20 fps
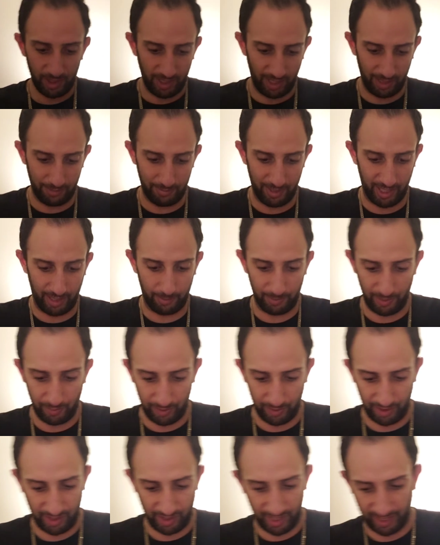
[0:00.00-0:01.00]
I'm happy
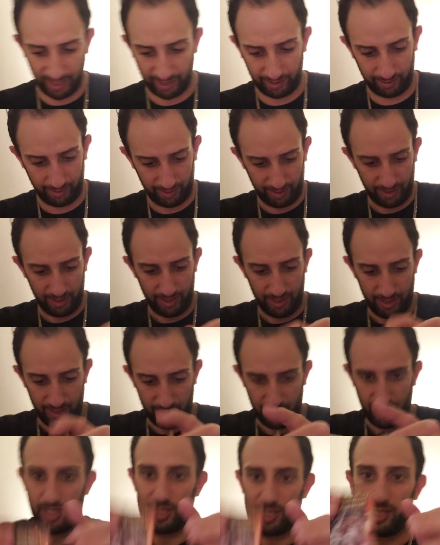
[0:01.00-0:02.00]
with that.
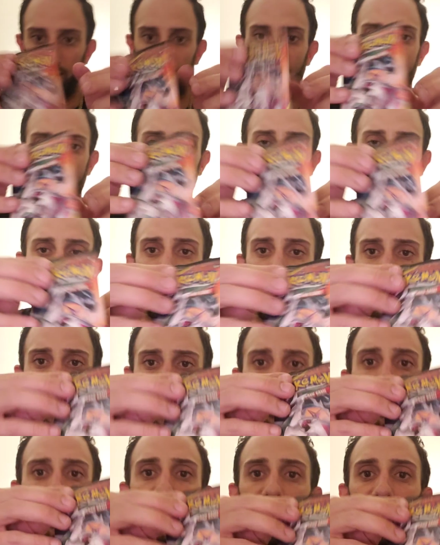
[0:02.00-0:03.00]
Last
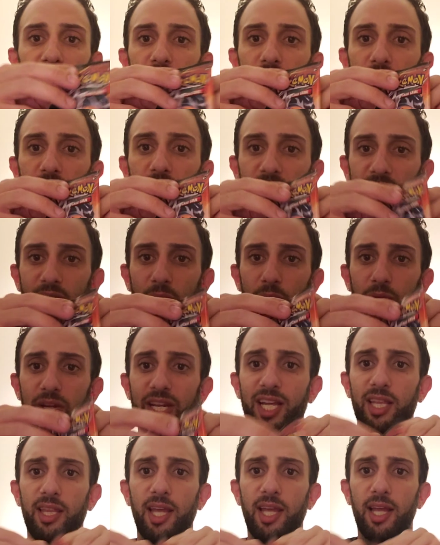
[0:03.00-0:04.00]
pack, guys. Can we
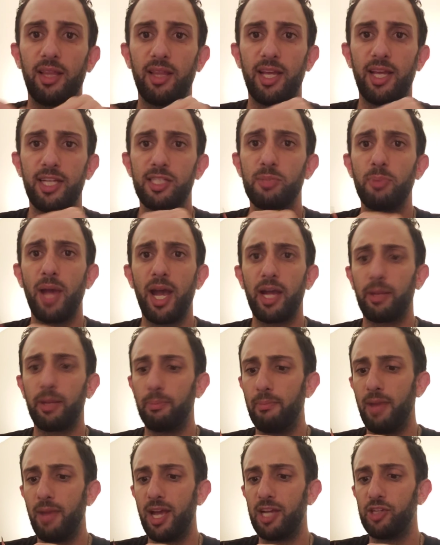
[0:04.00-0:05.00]
get that last pack
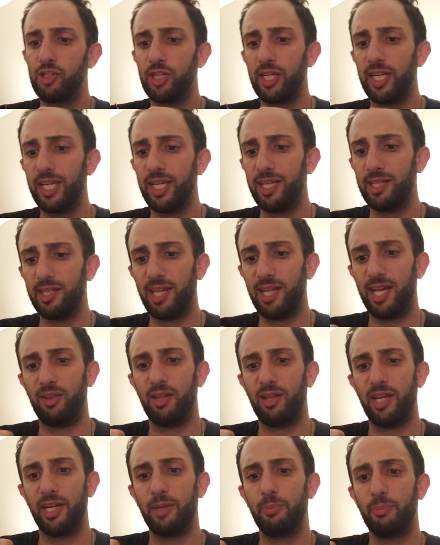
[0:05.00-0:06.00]
magic? Hit that
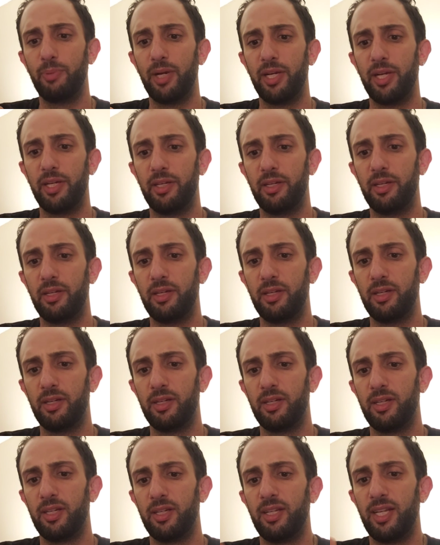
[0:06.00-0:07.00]
like button.
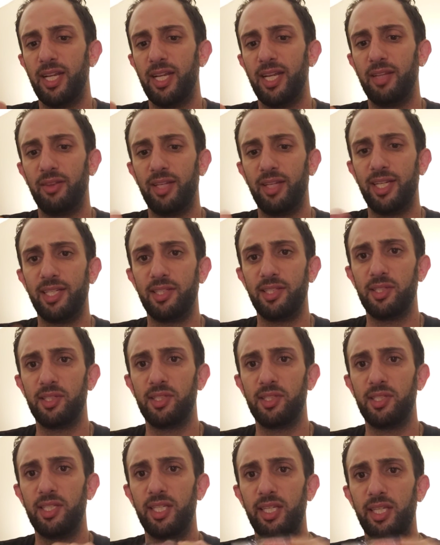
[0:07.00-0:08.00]
And let's
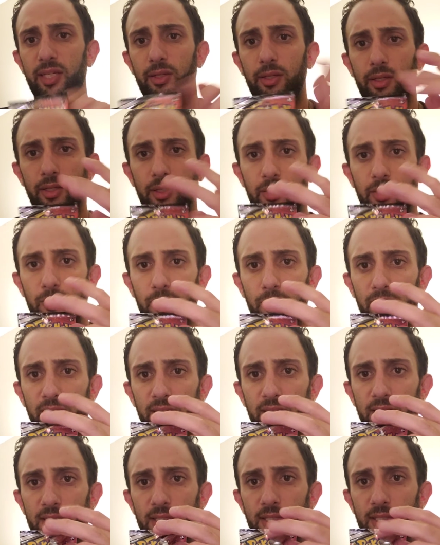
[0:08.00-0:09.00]
see what
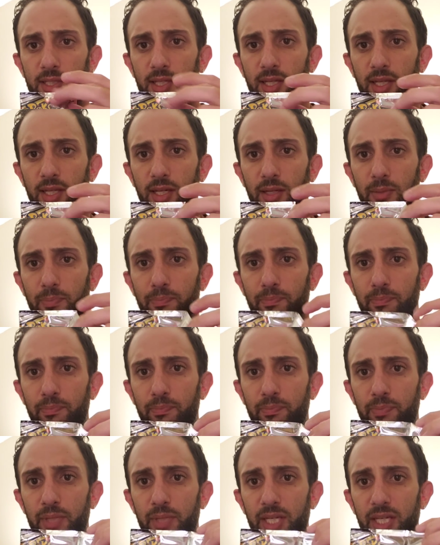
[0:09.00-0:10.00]
this is going
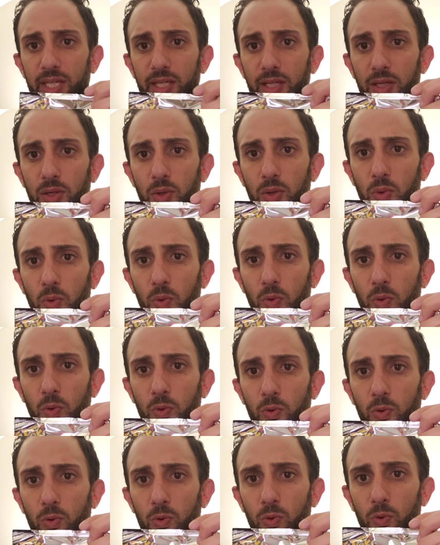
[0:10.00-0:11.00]
to be.
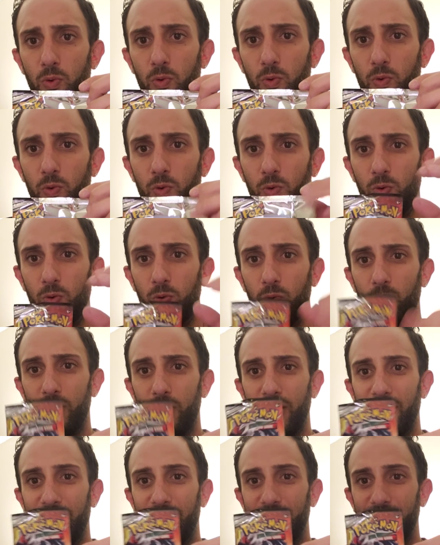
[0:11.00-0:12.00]
Ooh,
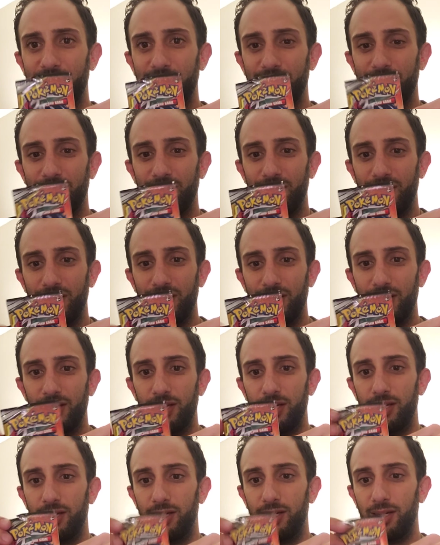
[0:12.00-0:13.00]
guys.
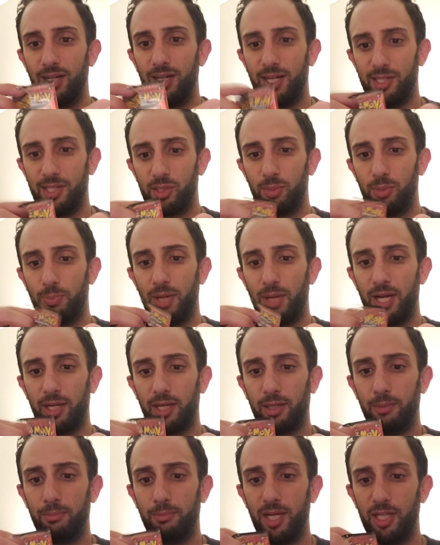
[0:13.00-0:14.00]
Last
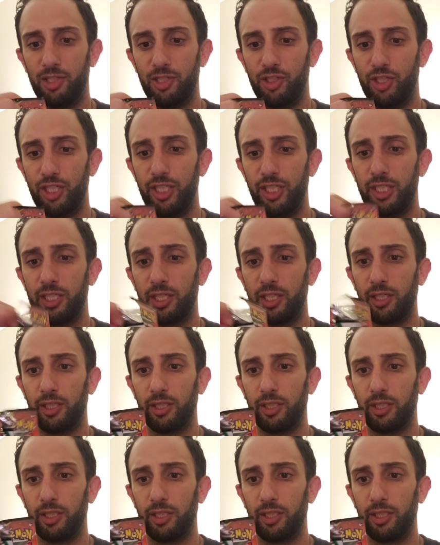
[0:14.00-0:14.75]
pack magic.